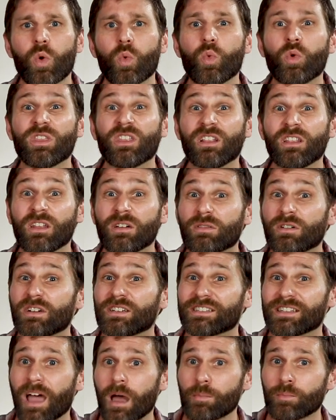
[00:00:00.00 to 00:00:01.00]
When the liver
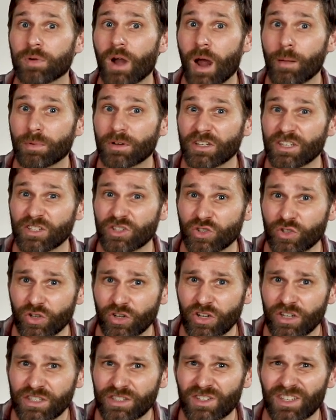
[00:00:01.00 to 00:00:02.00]
is not properly
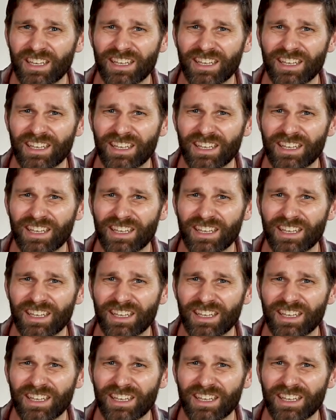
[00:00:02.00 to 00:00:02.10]
nourished,